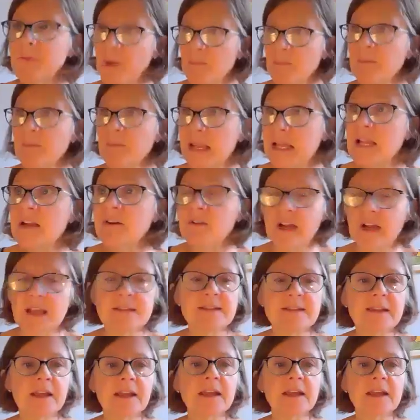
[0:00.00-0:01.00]

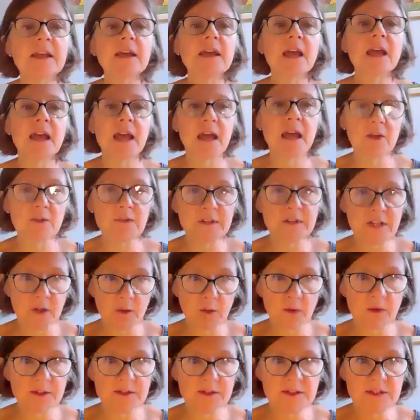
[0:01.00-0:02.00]
ameliorating health
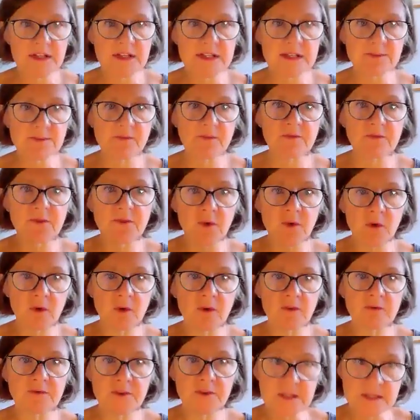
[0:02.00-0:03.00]
inequalities
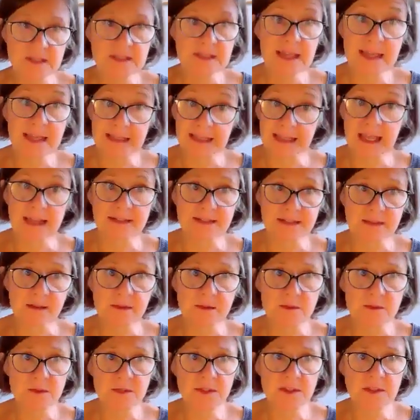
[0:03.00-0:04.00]
for instance,
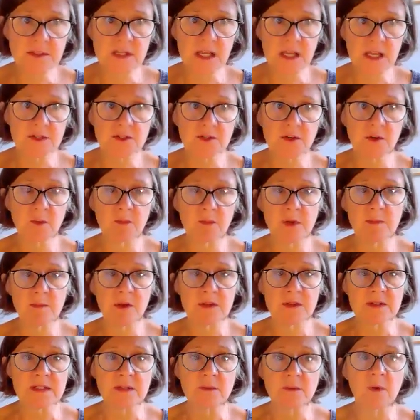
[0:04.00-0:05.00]
adolescents, which is the age group we
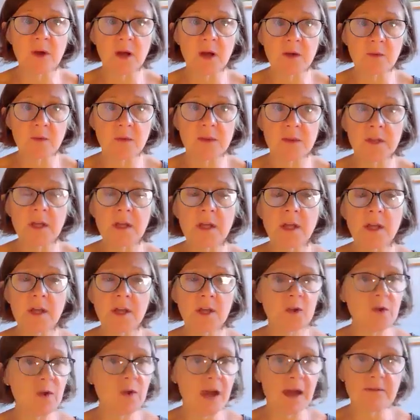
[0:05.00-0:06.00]
mostly work with,
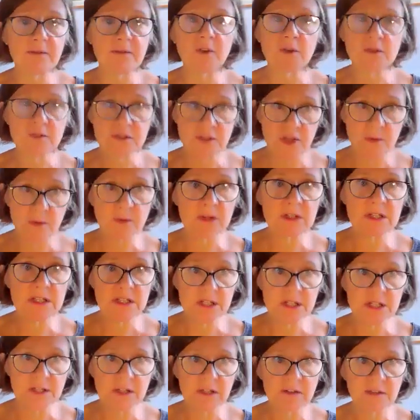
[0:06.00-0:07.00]
who have long-term
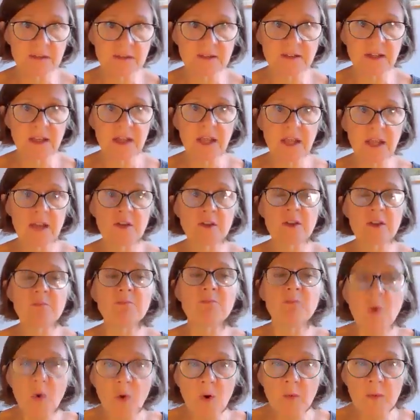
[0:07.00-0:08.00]
conditions. The
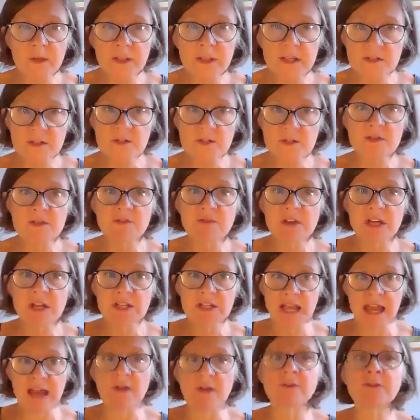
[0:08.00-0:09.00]
more we can do to reach
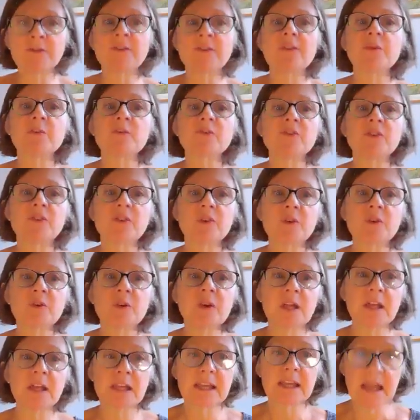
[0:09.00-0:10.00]
out to them to
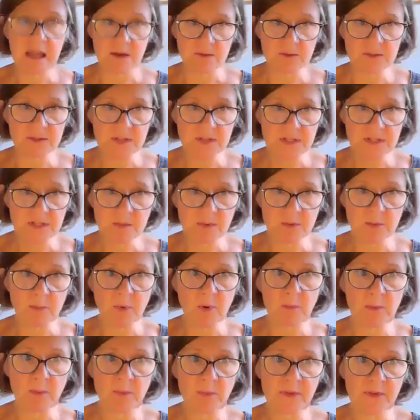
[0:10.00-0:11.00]
counter some of the
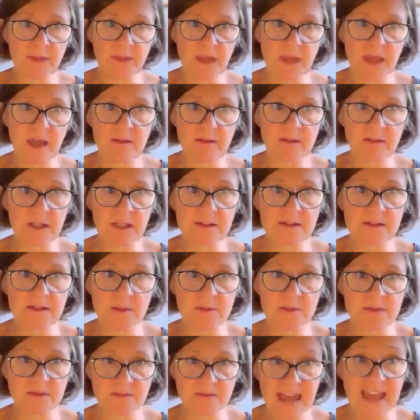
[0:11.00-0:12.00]
problems that they're having in
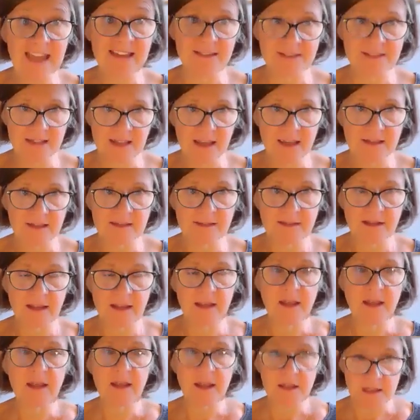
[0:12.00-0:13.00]
terms of access,
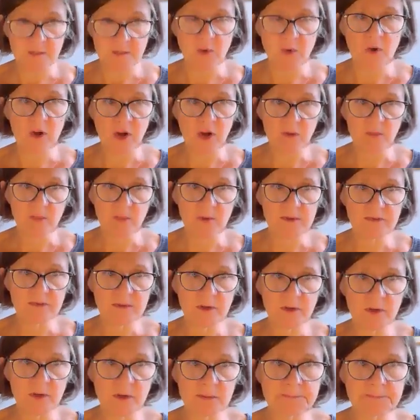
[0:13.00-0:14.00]
the more hope we've
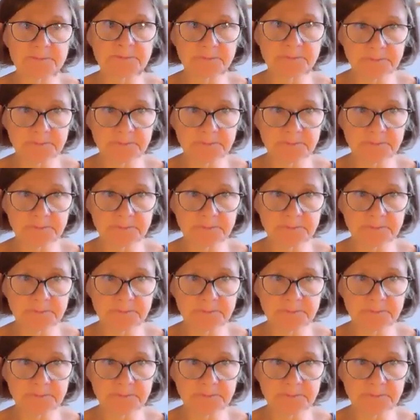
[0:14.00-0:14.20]
got.